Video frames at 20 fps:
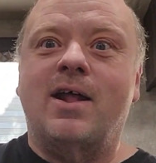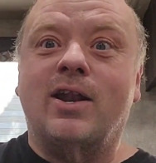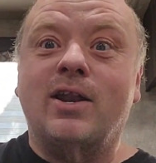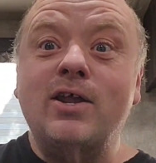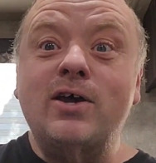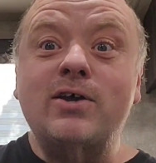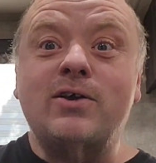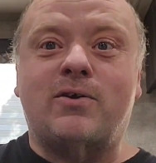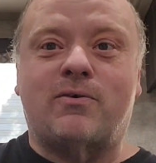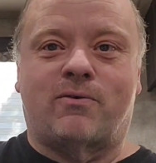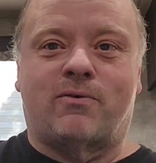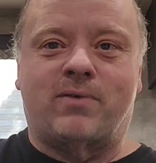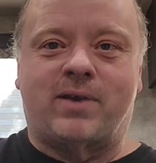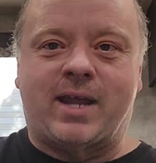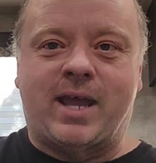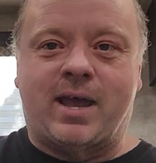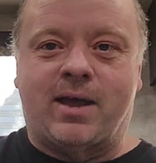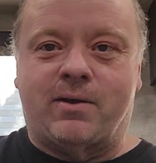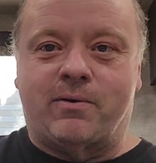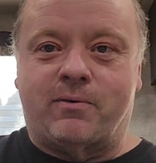look
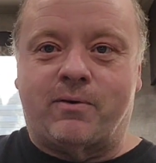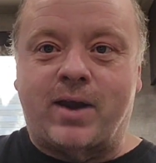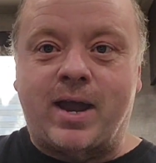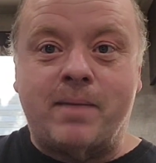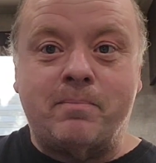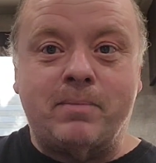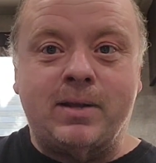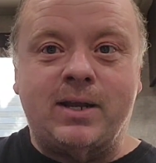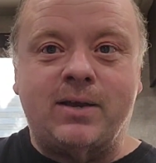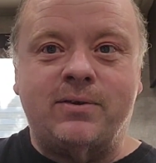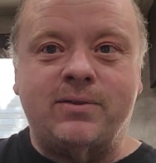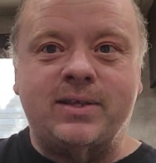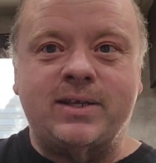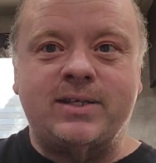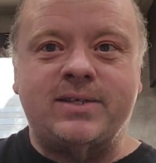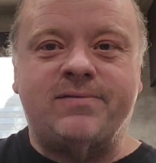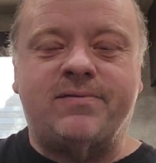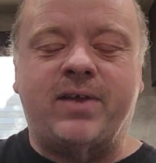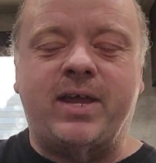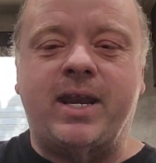down right below
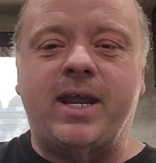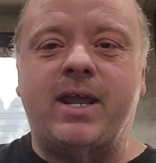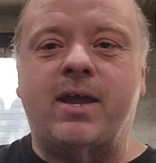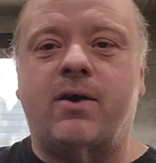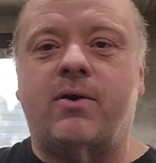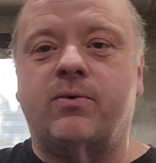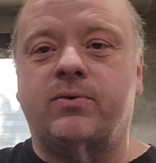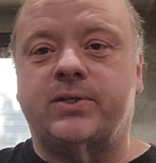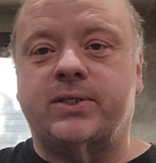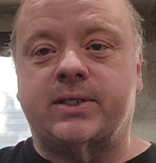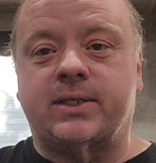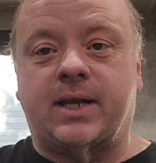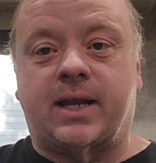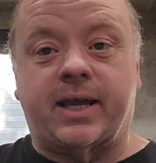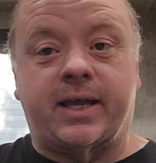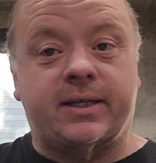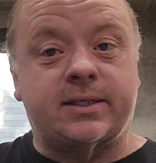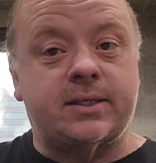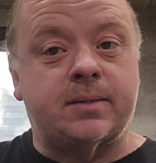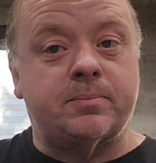this video.
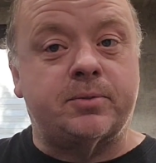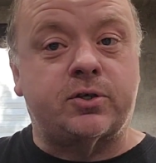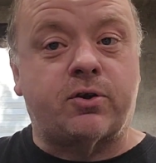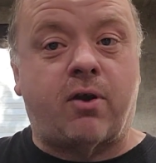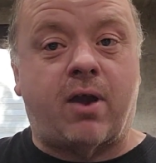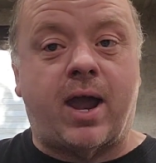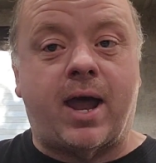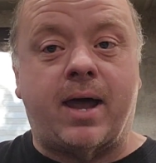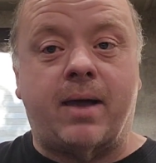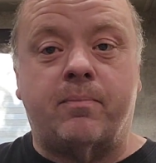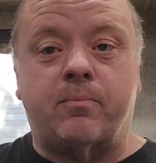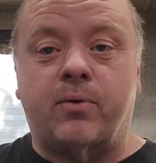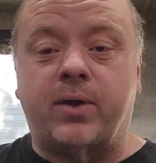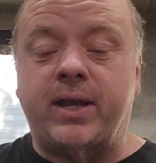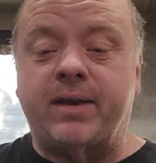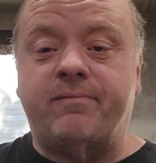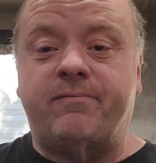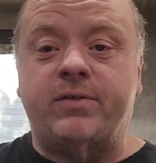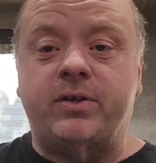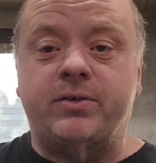Select subscribe.
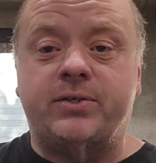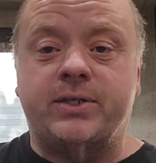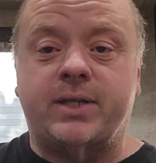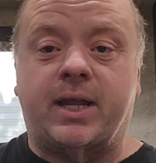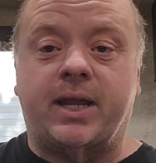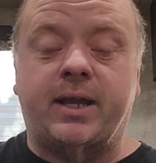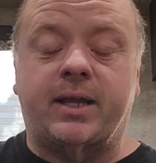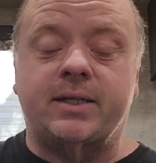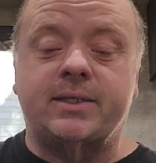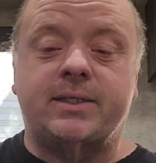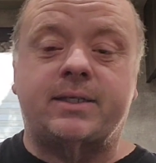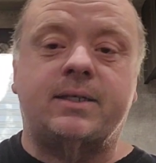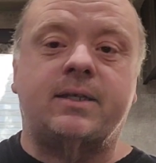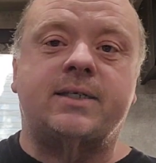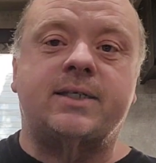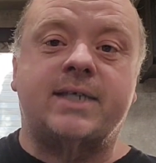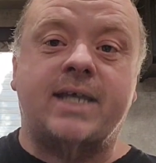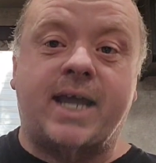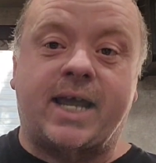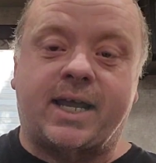Wait a few
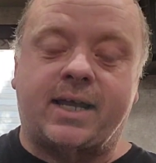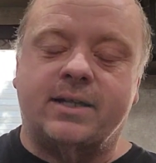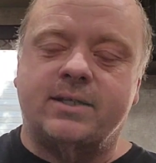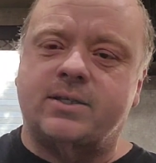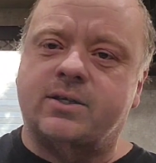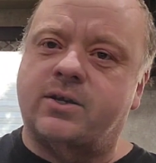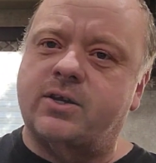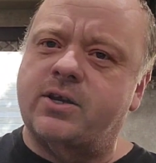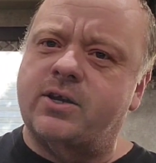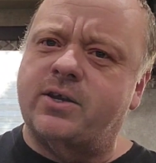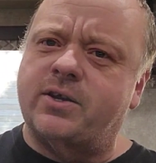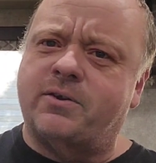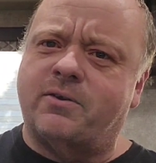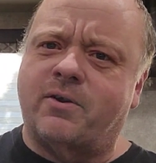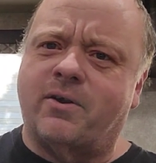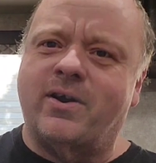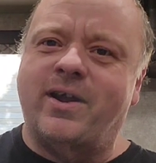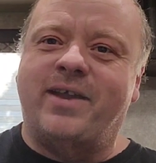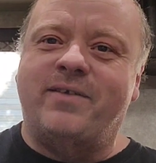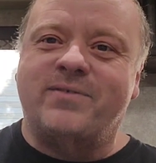seconds. Good
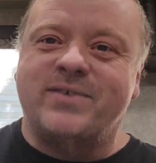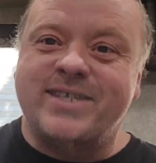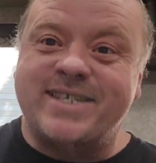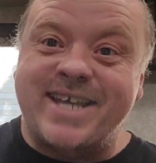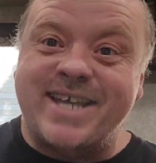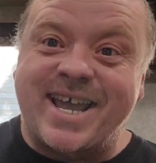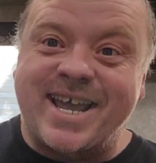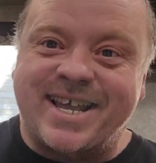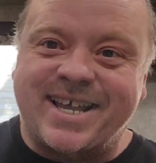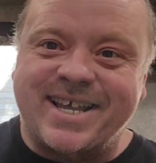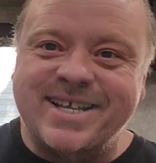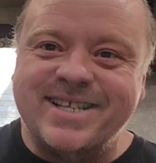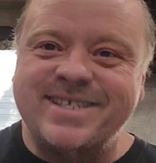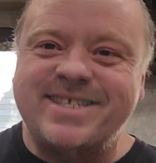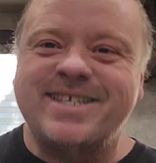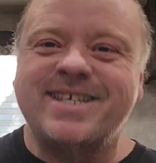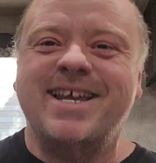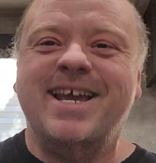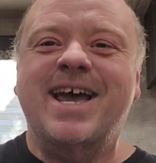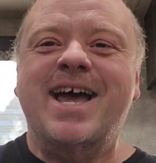grief,
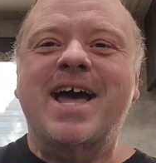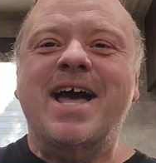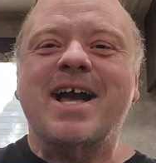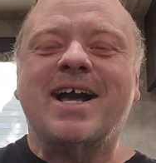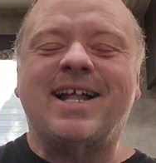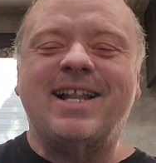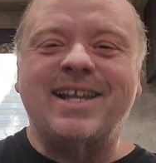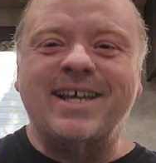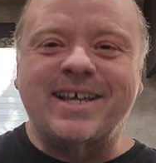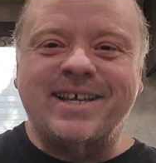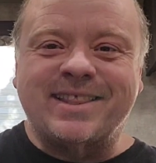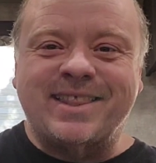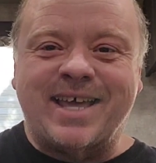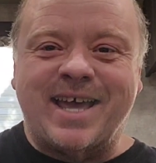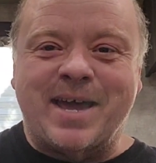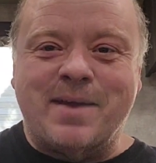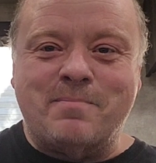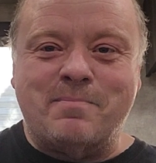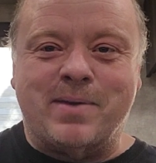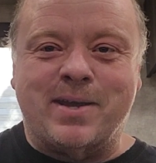seconds. Click
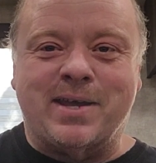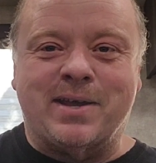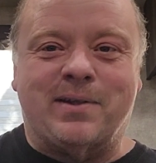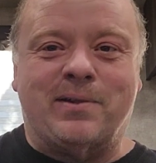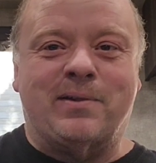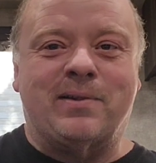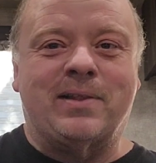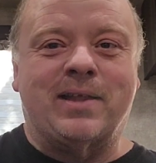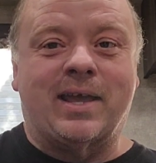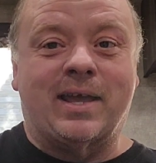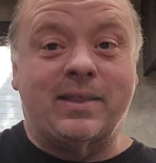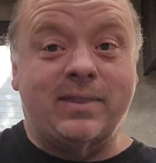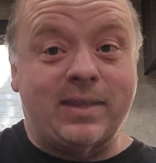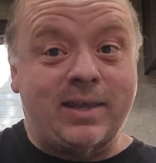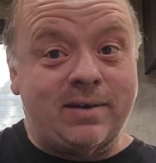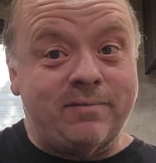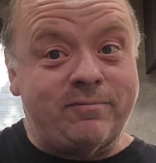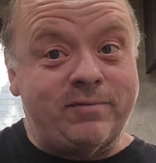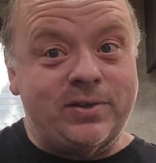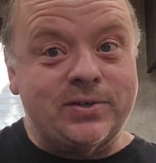that bell.
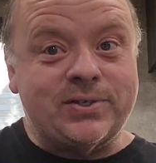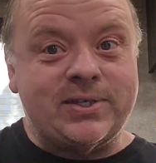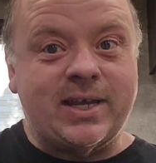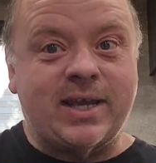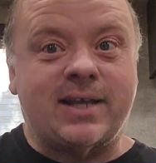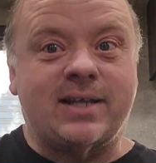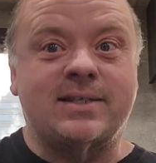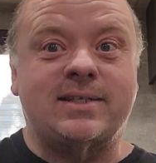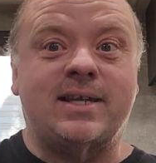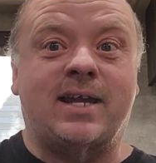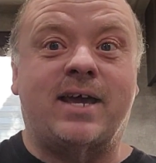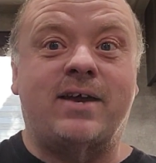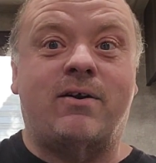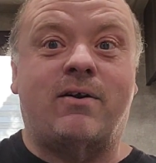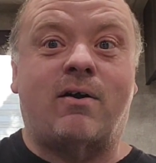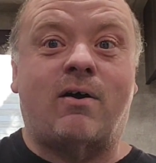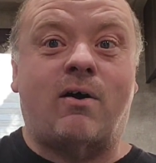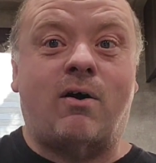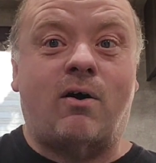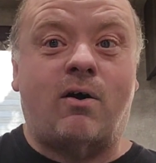Then a few seconds
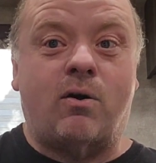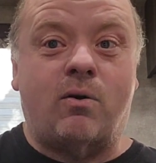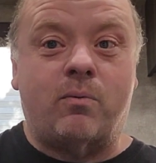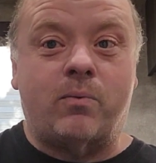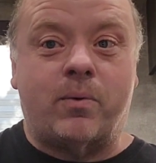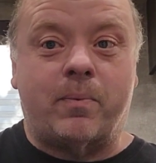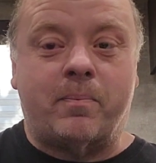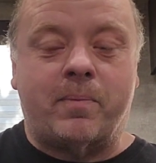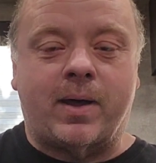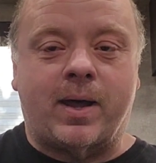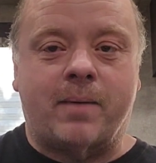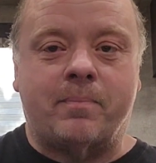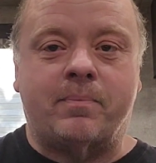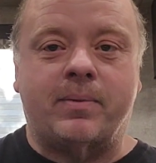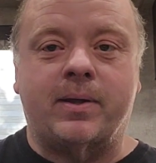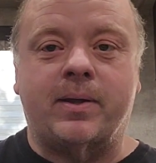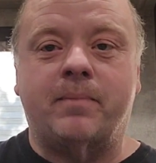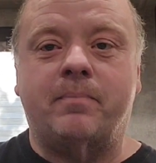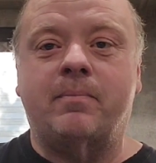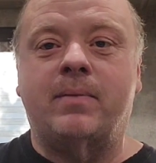later, all will
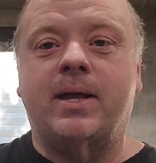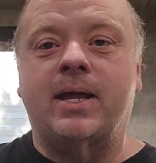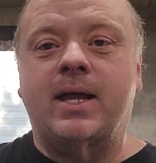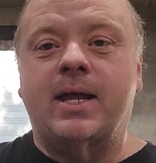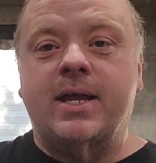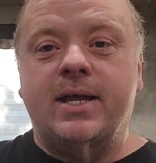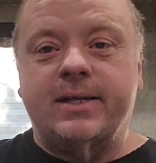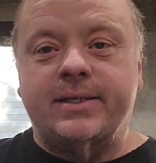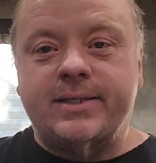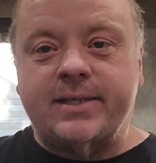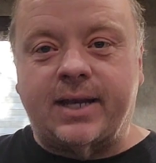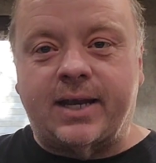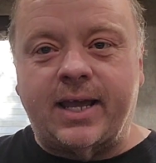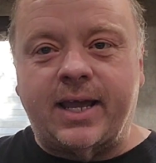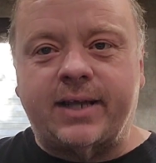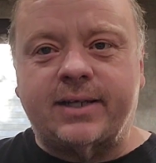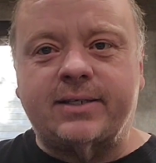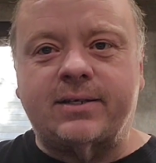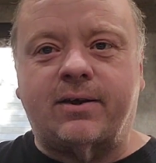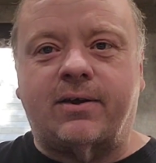pop up.
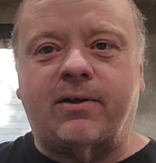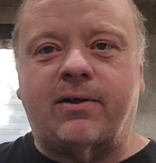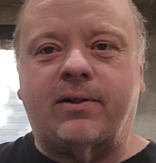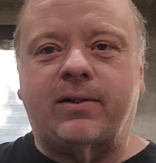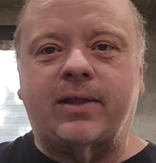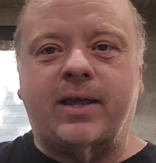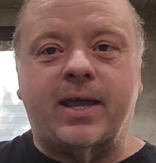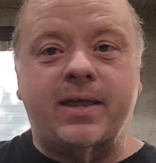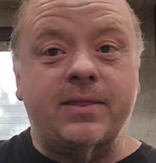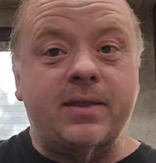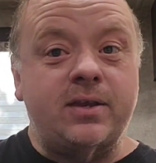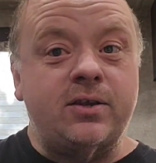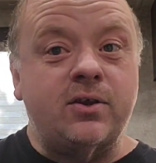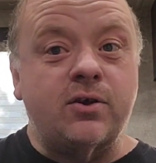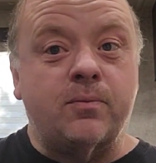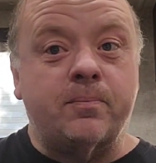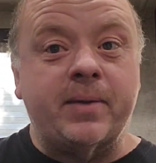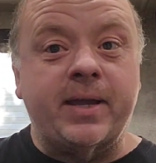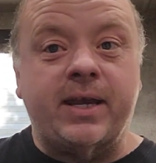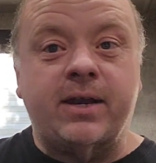Select all, and then
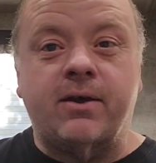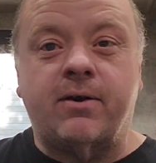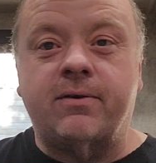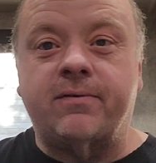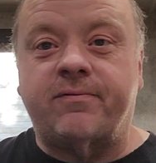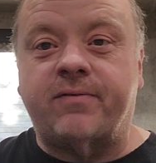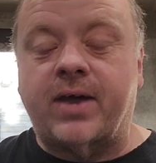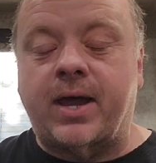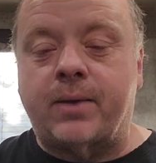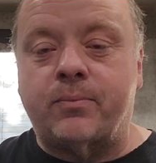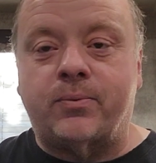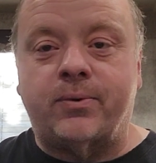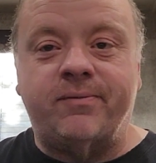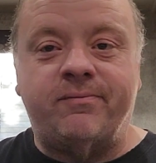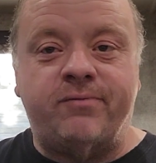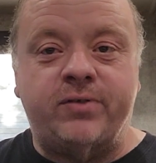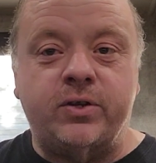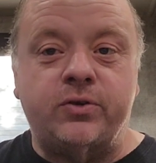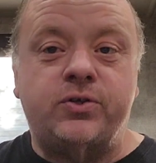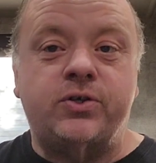you'll be notified
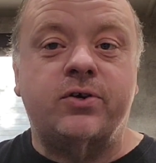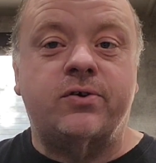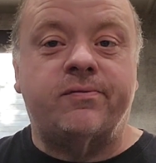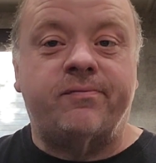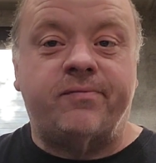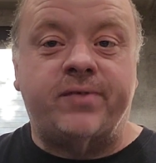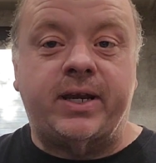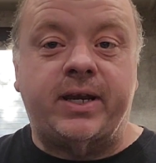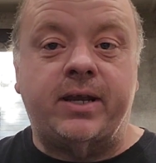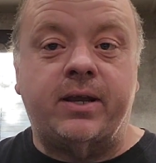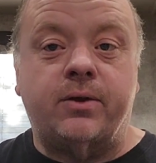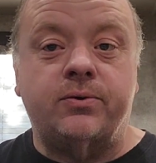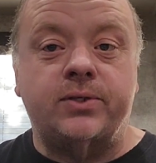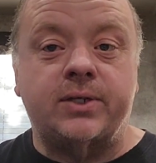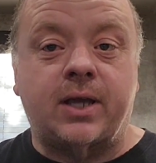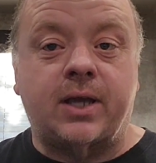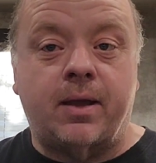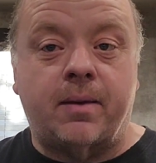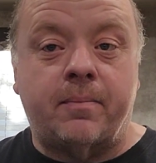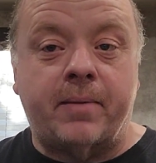when future
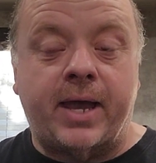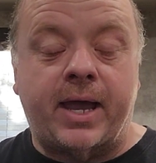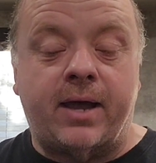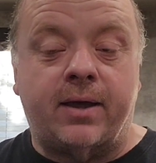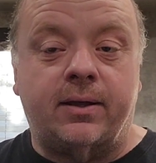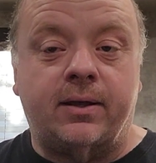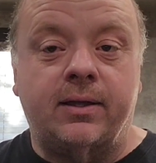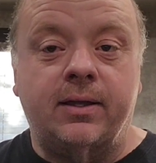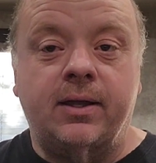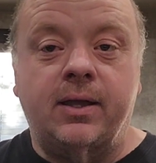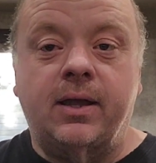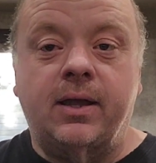videos come out.